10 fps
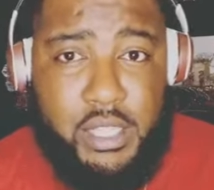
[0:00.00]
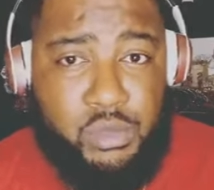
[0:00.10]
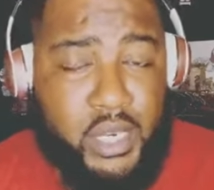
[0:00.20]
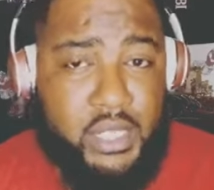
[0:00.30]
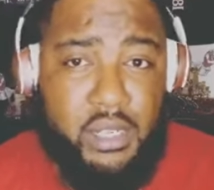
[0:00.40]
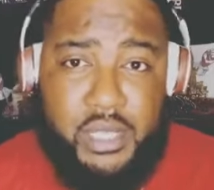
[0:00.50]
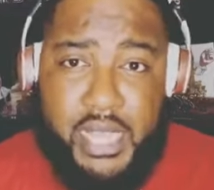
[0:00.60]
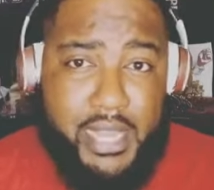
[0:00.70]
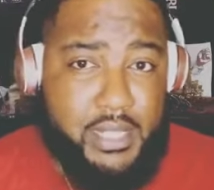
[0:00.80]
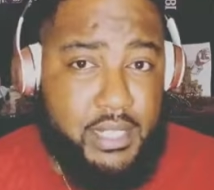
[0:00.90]
just one of those
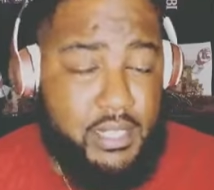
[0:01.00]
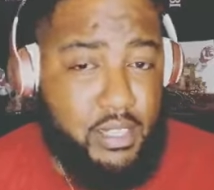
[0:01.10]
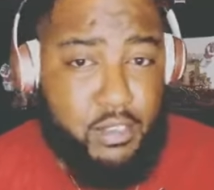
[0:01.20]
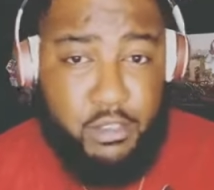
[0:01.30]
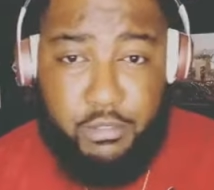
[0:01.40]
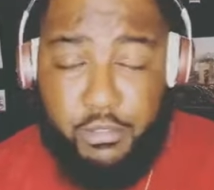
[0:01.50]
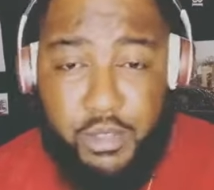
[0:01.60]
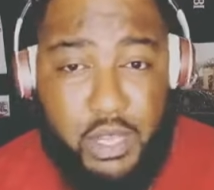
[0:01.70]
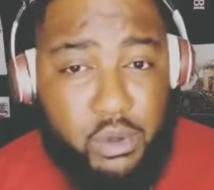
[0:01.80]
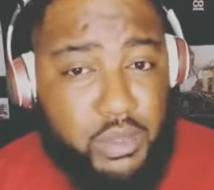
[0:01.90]
cases of
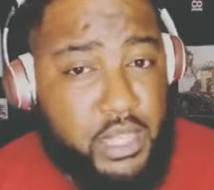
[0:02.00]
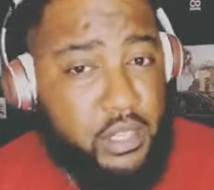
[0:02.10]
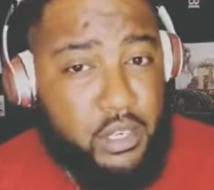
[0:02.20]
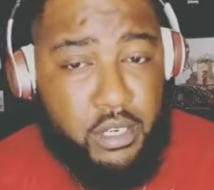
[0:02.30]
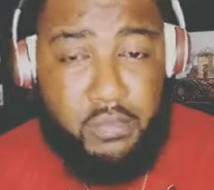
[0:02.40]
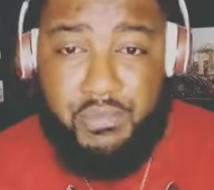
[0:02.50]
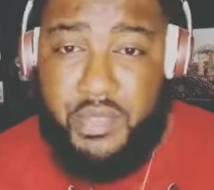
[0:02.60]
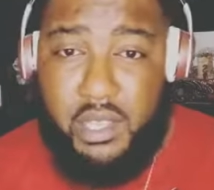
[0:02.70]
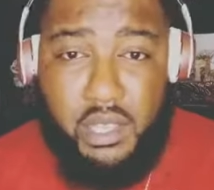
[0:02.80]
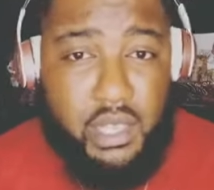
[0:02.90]
another
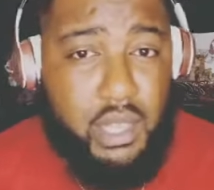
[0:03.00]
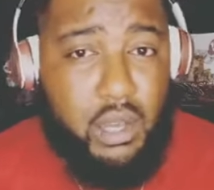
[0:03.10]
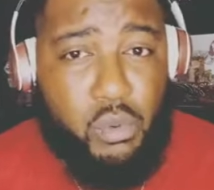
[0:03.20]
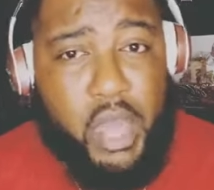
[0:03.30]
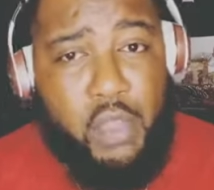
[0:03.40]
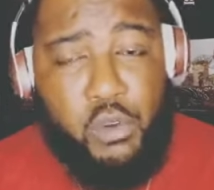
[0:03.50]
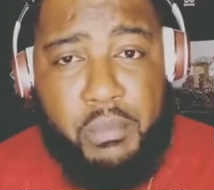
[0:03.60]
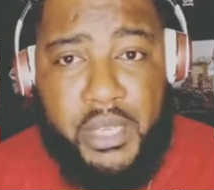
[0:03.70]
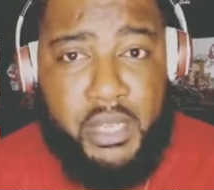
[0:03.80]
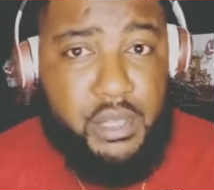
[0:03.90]
white
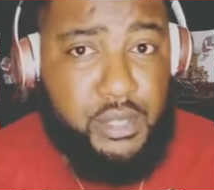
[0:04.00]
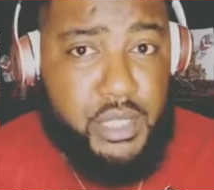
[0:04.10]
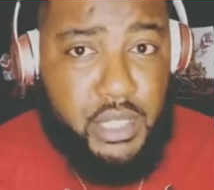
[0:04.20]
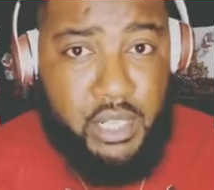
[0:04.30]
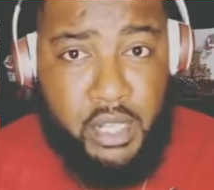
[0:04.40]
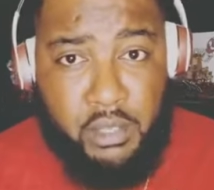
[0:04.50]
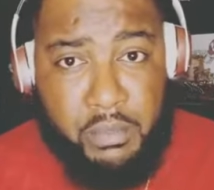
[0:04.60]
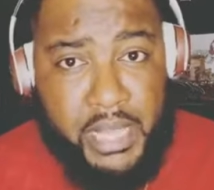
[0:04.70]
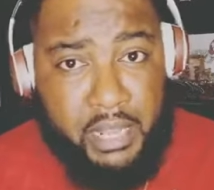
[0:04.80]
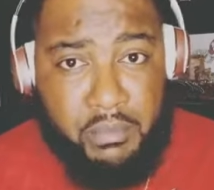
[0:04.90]
woman accusing
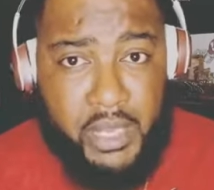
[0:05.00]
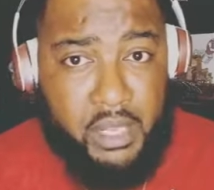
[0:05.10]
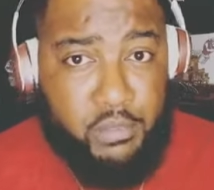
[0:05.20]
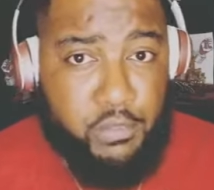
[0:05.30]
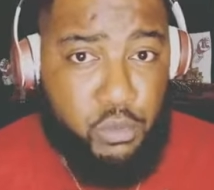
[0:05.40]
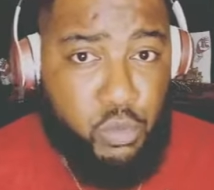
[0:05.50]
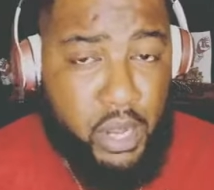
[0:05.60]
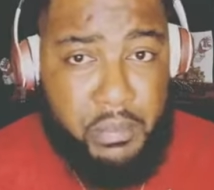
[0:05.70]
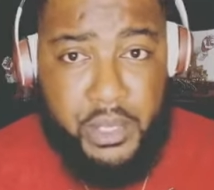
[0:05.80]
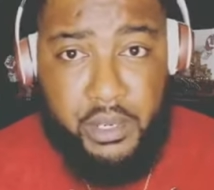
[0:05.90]
another black man of
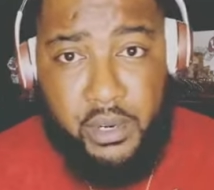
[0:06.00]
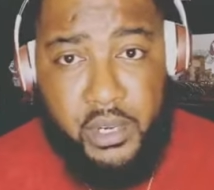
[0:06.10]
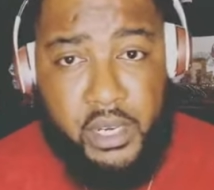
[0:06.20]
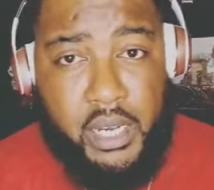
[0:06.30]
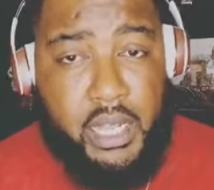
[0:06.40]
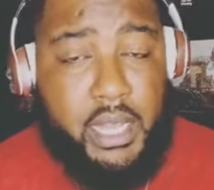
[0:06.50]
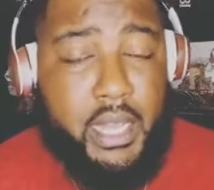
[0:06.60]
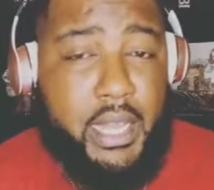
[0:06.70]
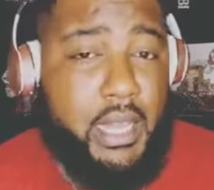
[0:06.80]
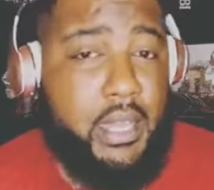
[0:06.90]
raping her
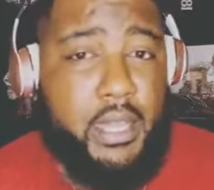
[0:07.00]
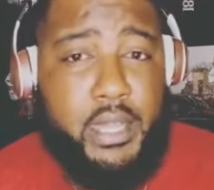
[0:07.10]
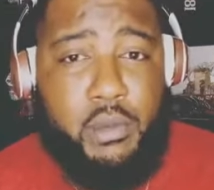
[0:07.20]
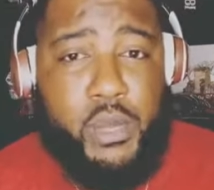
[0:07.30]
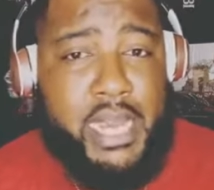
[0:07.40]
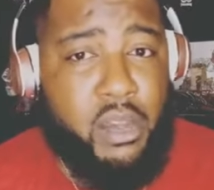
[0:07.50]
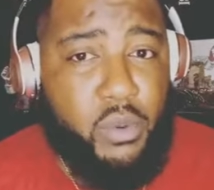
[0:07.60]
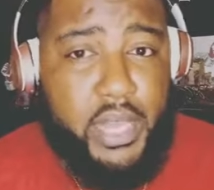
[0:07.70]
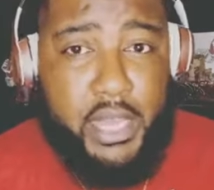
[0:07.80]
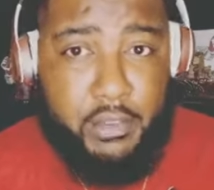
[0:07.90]

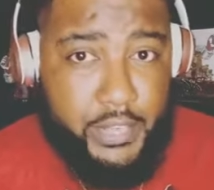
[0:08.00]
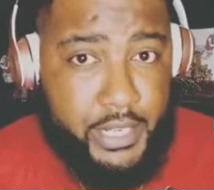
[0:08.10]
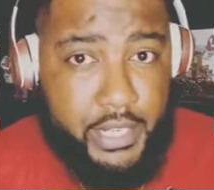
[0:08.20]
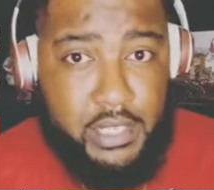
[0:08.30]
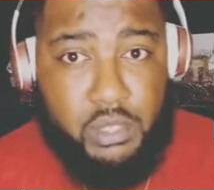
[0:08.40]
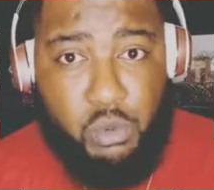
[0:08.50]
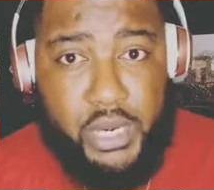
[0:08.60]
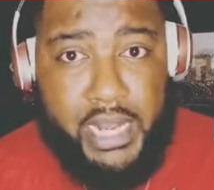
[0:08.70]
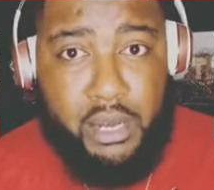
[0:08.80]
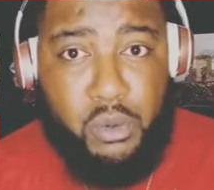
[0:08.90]
without evidence,
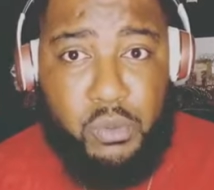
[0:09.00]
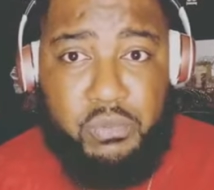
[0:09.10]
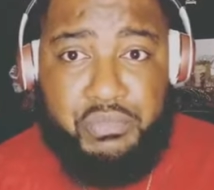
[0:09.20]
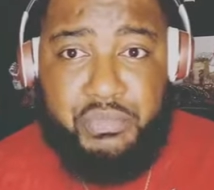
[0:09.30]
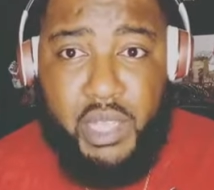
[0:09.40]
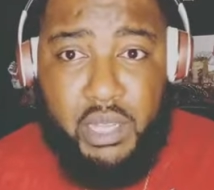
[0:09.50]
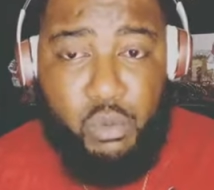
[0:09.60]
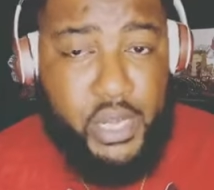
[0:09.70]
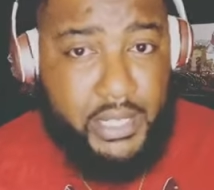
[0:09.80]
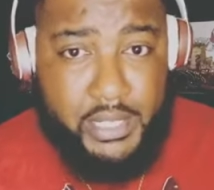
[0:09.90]
without
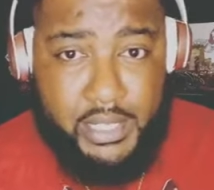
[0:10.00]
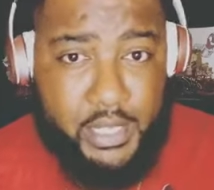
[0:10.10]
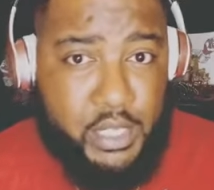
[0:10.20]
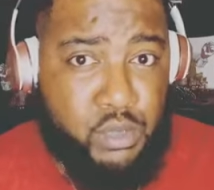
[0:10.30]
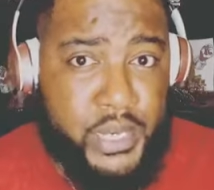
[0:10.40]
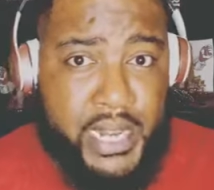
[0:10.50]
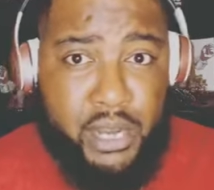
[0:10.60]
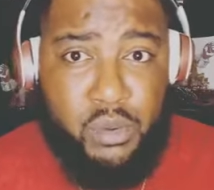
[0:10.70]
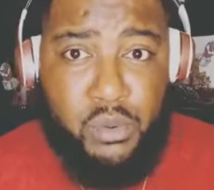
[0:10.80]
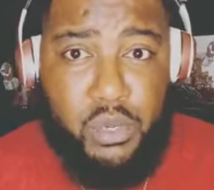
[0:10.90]
witnesses
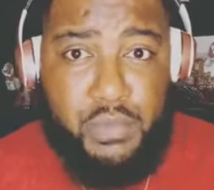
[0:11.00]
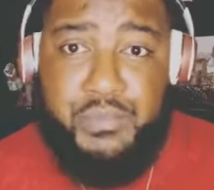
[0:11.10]
without